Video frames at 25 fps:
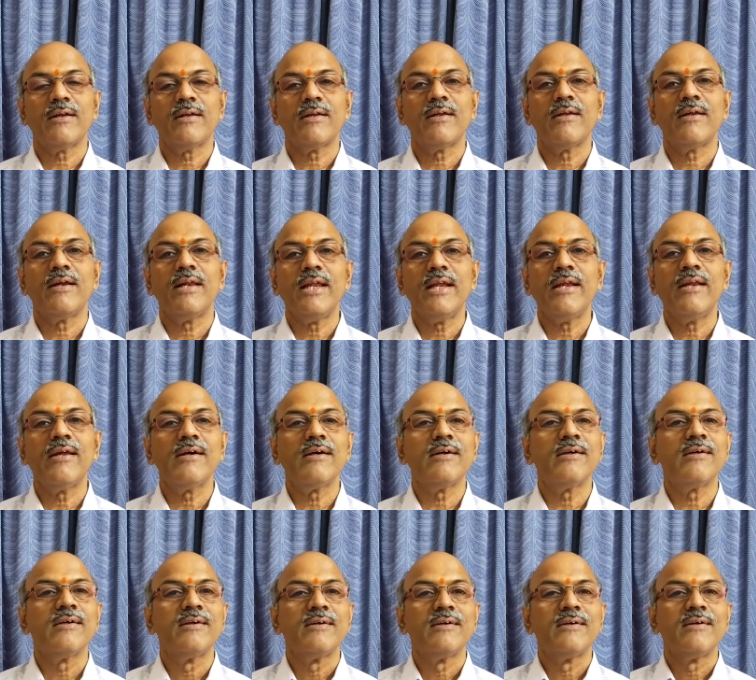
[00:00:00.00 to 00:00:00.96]
and then lead
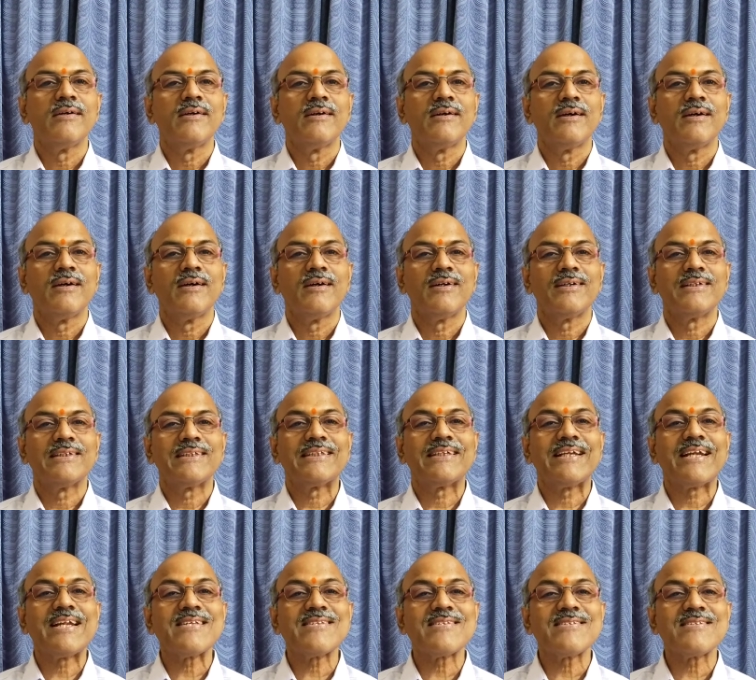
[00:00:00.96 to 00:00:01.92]
a
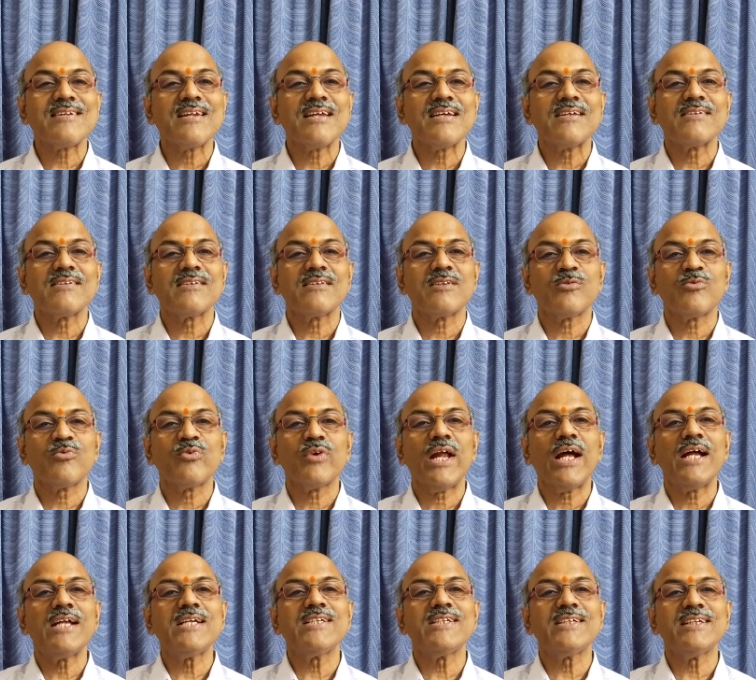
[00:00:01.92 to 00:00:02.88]
stressless,
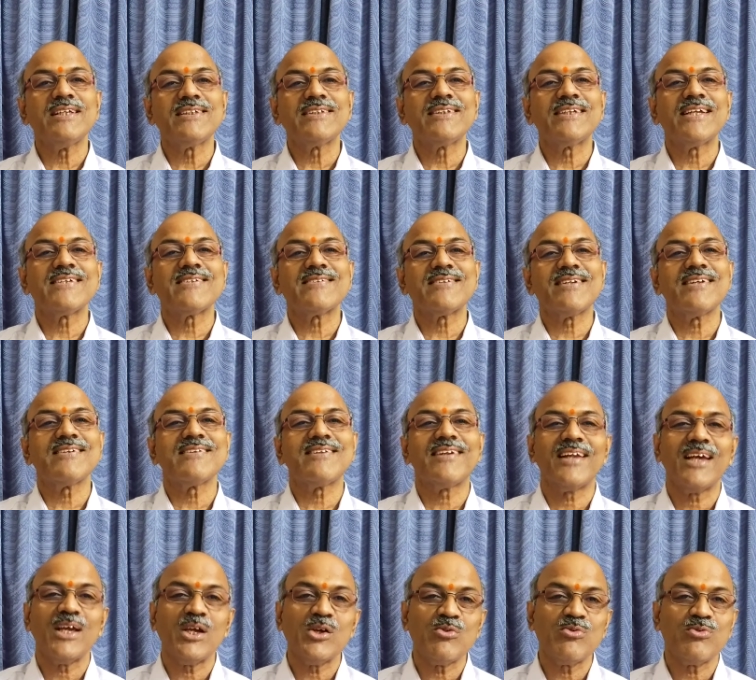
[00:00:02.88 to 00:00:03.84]
financial stressless
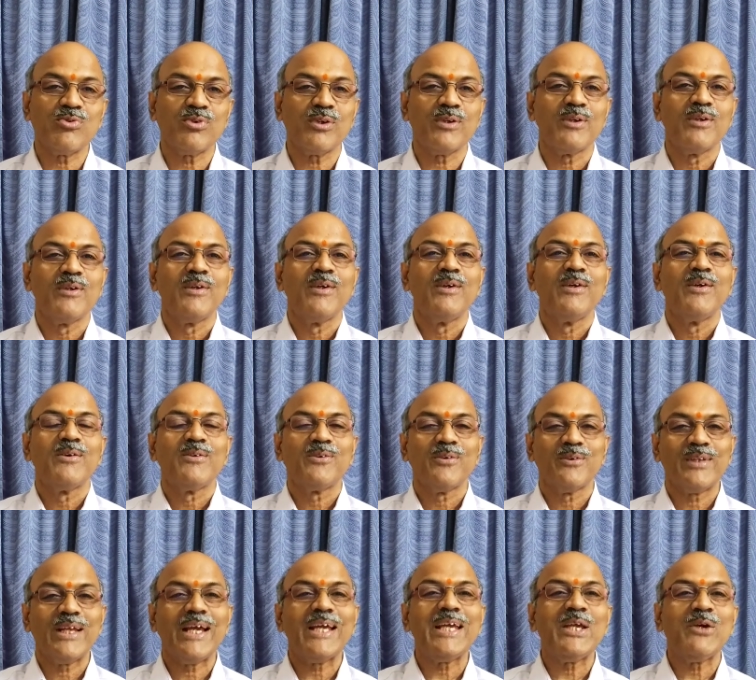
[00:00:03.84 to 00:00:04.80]
life.
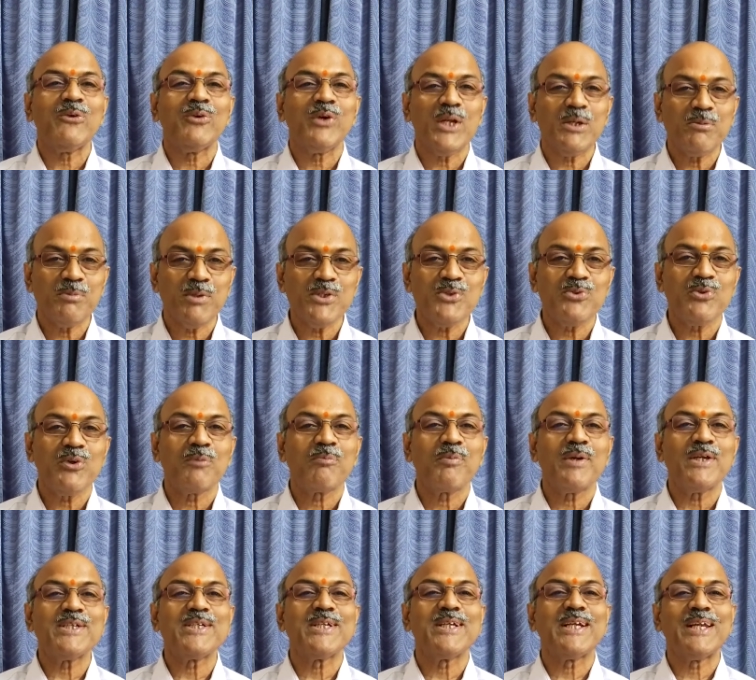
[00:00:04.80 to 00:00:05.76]
So thank you very much for
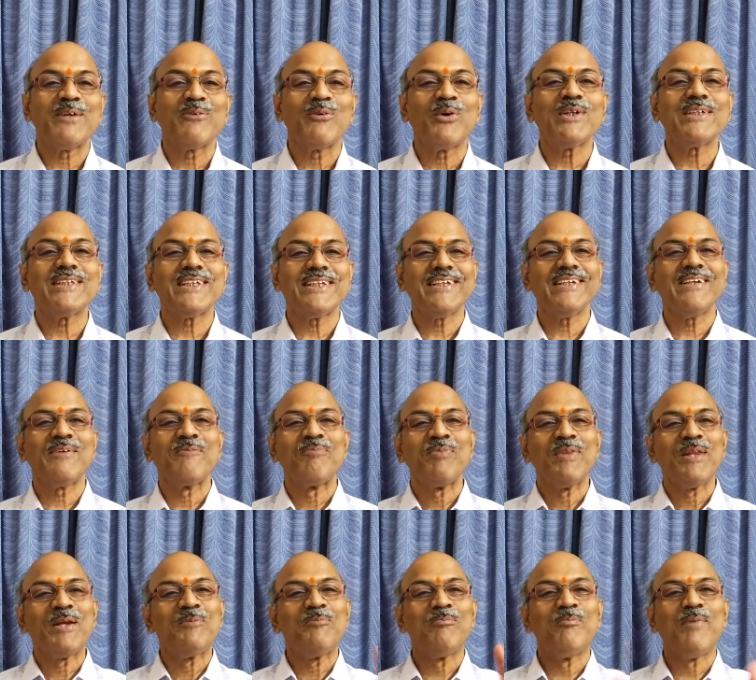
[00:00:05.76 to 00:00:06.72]
patiently watching.
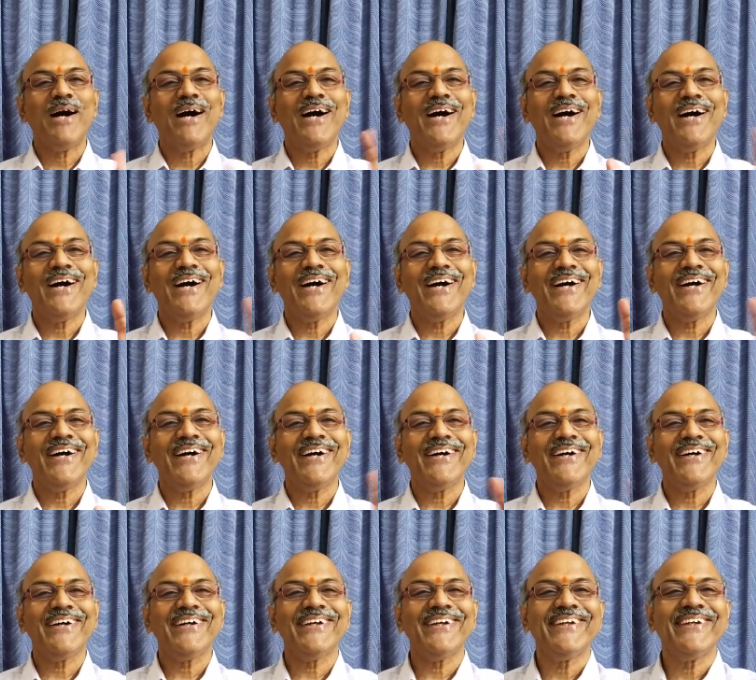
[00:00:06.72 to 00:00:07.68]

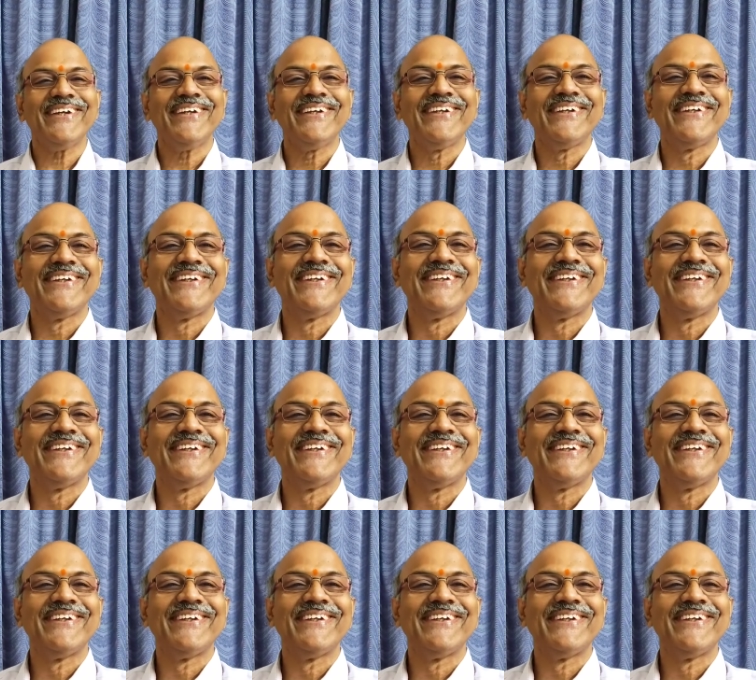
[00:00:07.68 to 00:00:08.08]
Bye.